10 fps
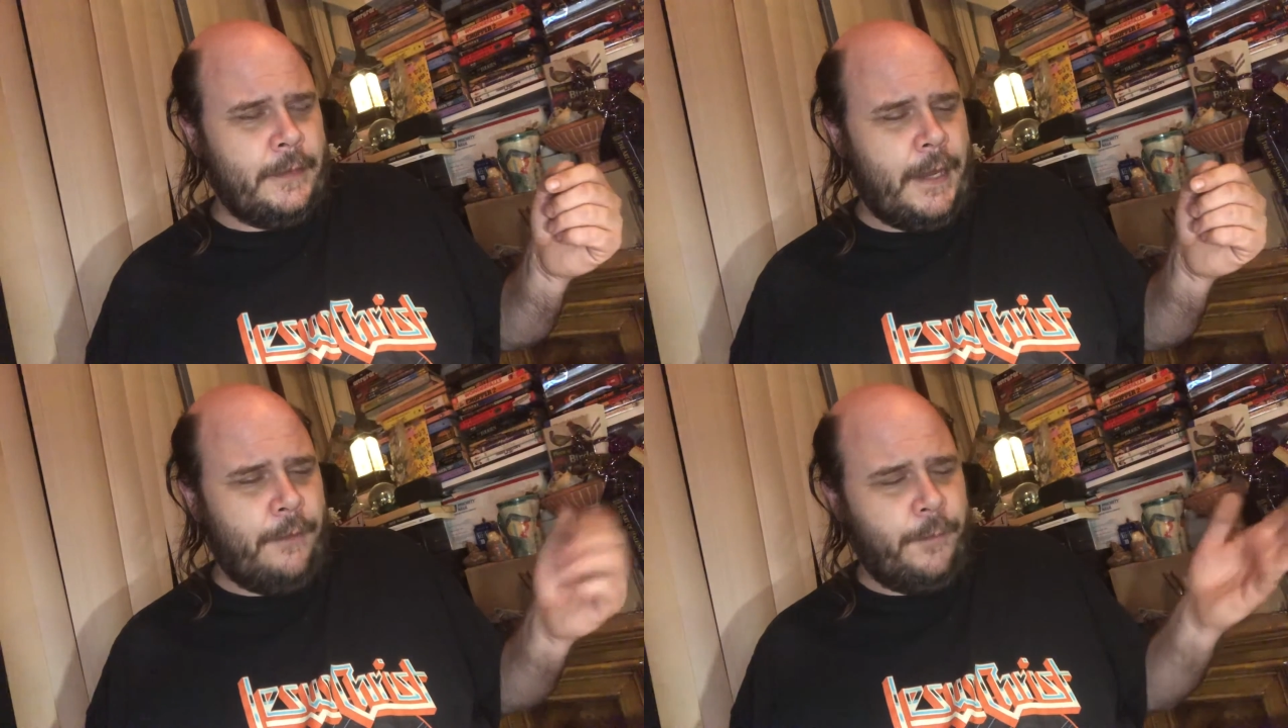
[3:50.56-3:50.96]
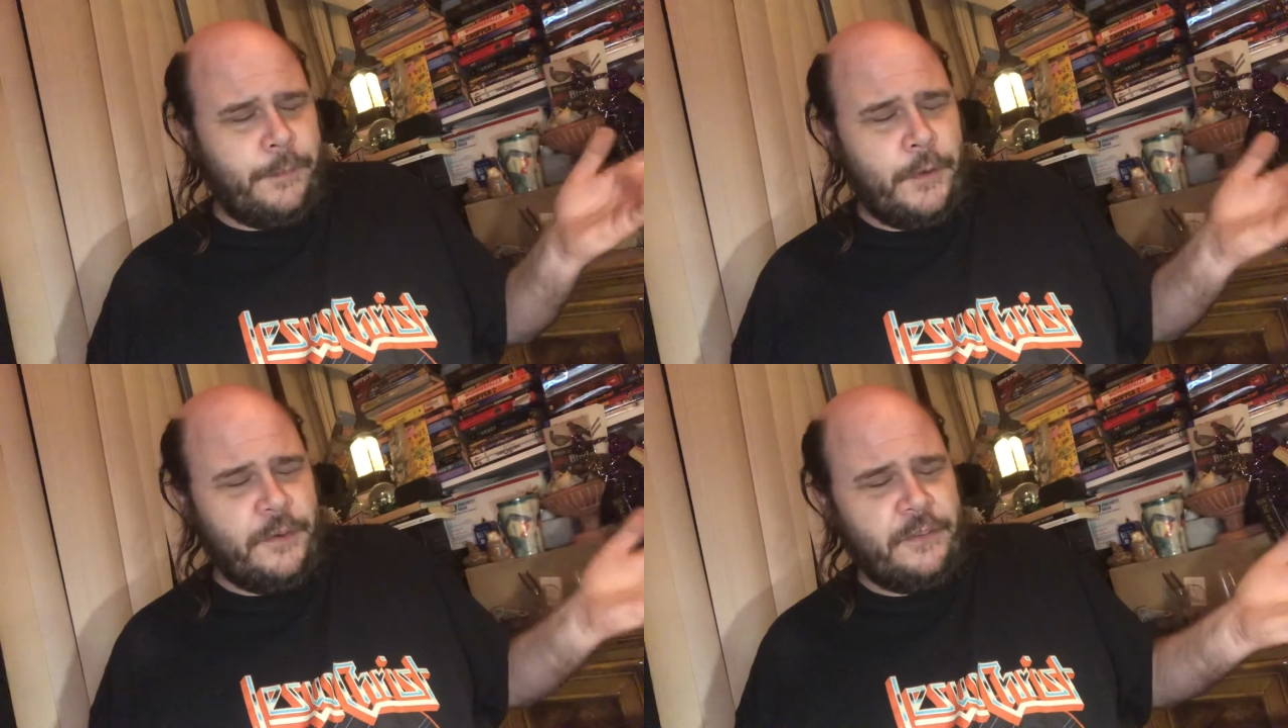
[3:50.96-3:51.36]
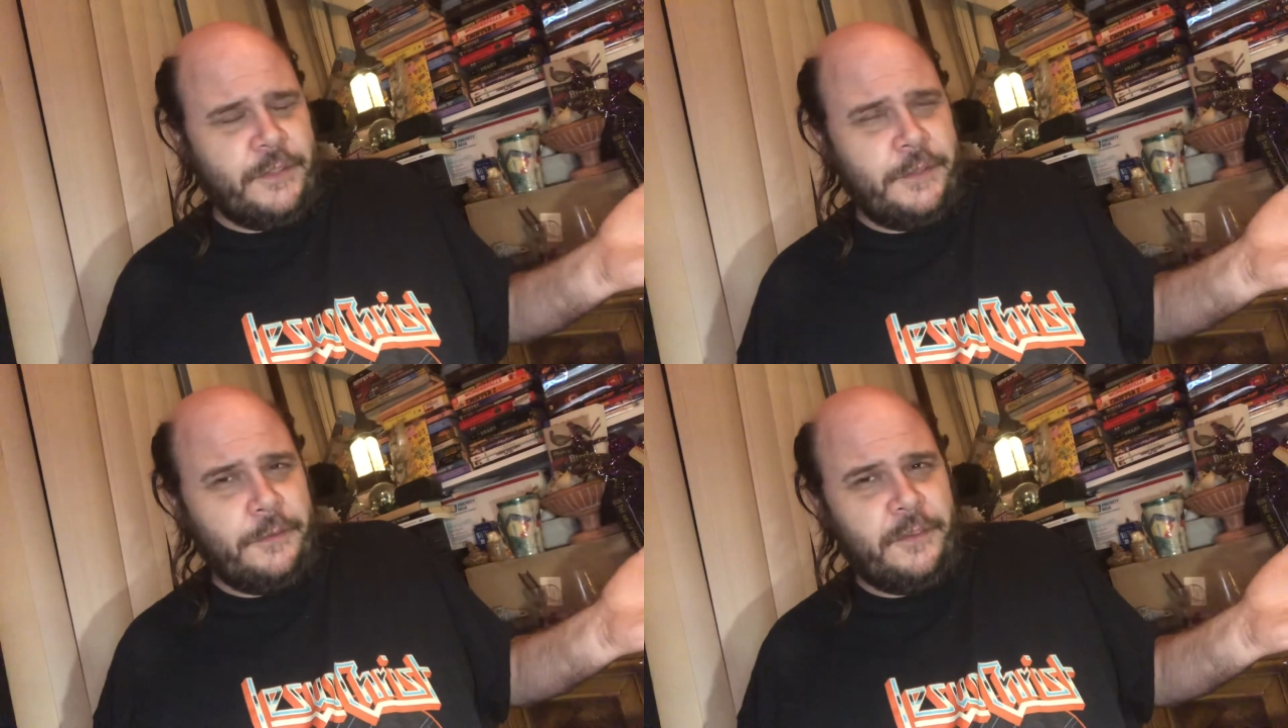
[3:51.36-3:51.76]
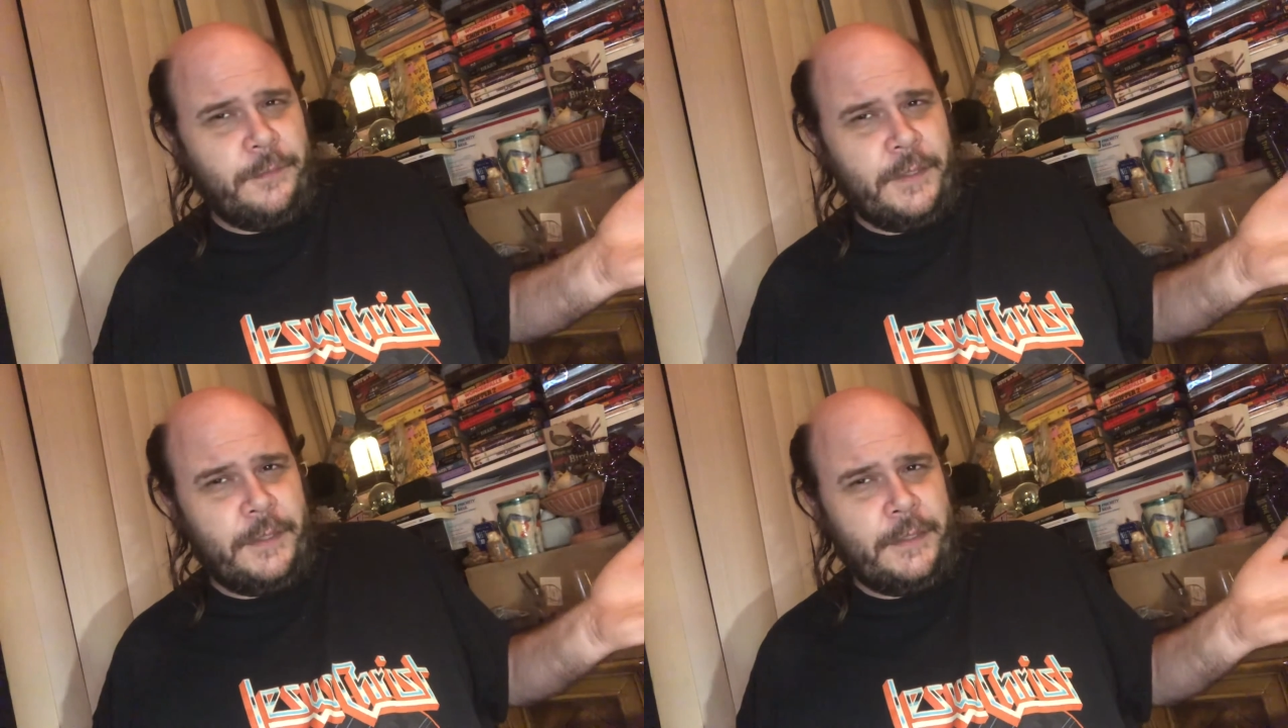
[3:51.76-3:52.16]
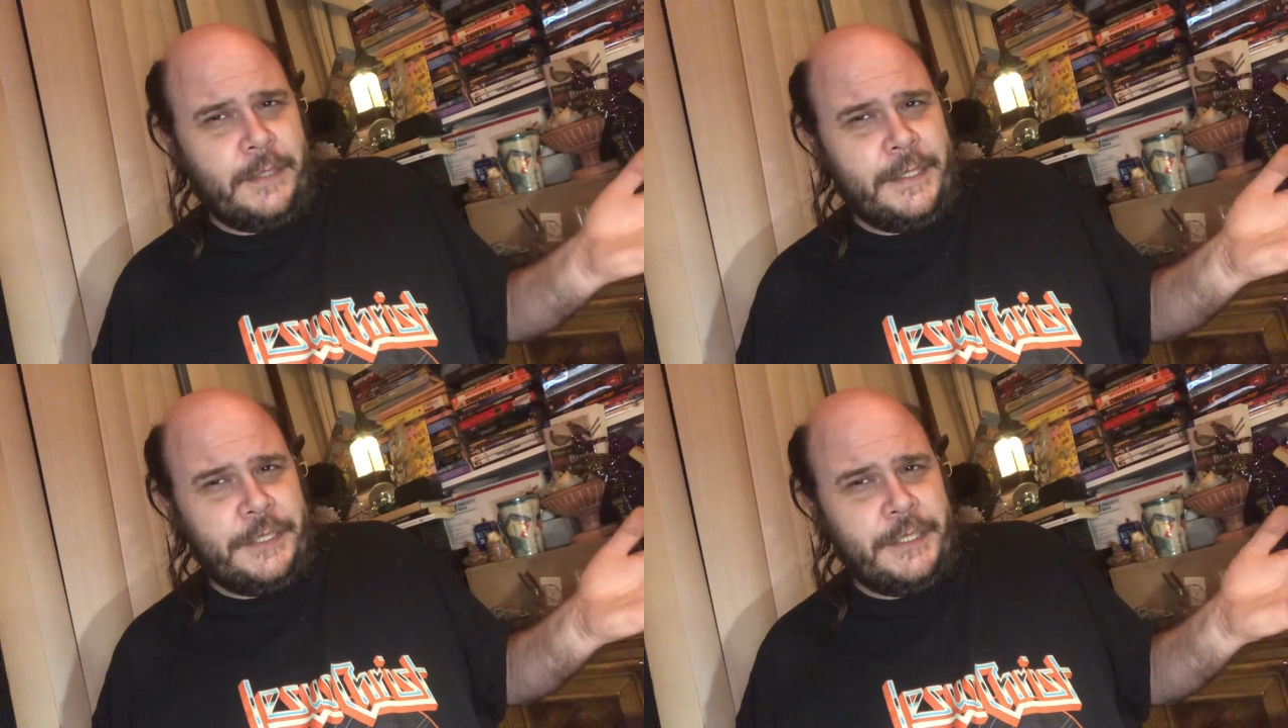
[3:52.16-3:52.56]
would personally do something
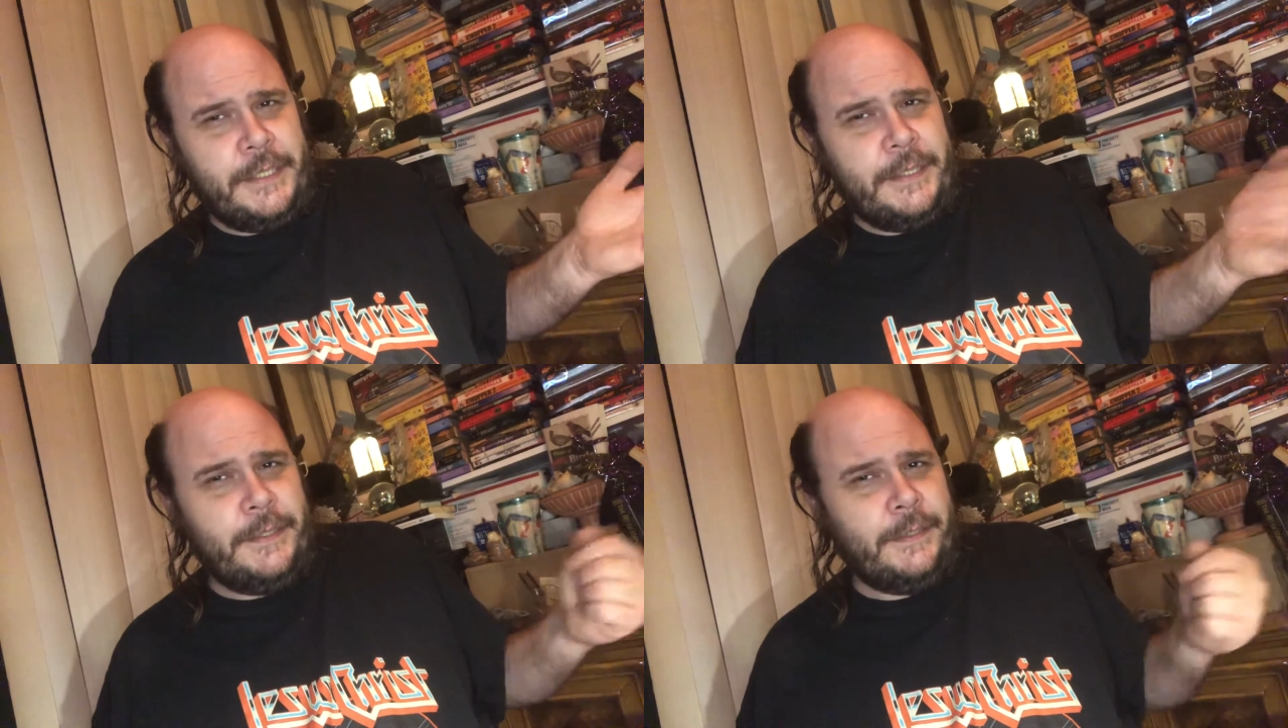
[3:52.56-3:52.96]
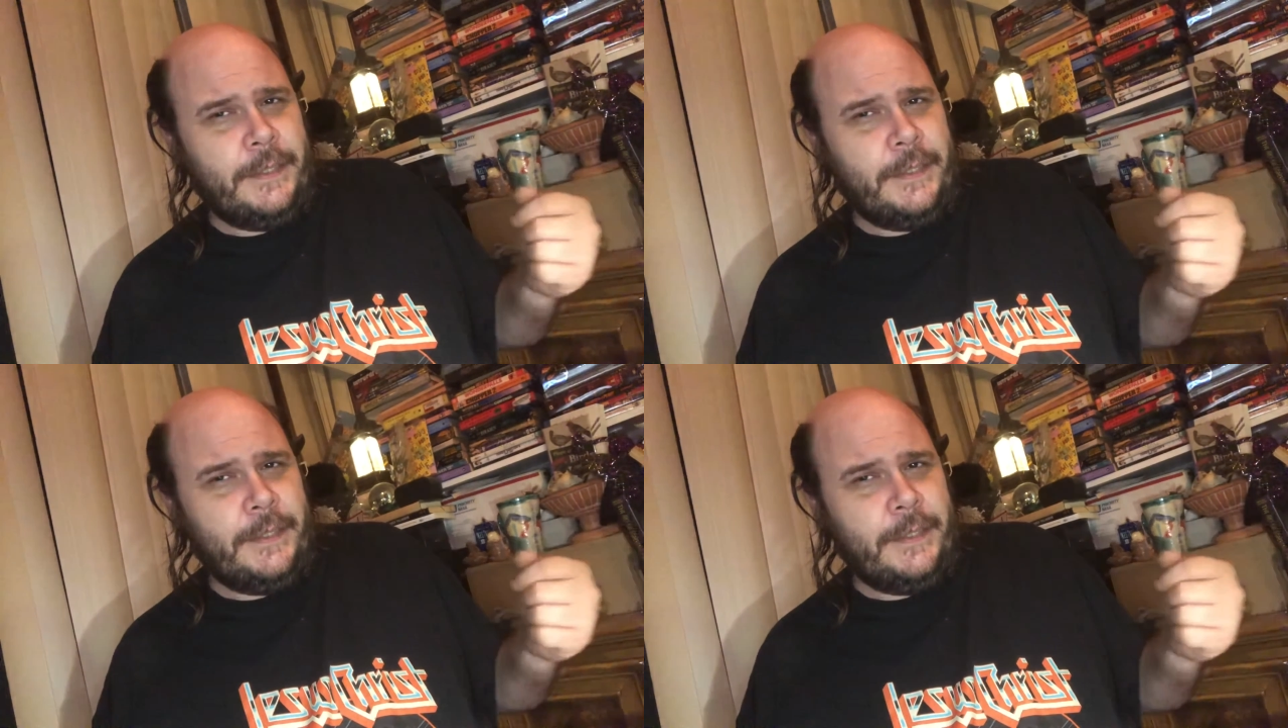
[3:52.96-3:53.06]
glitchy,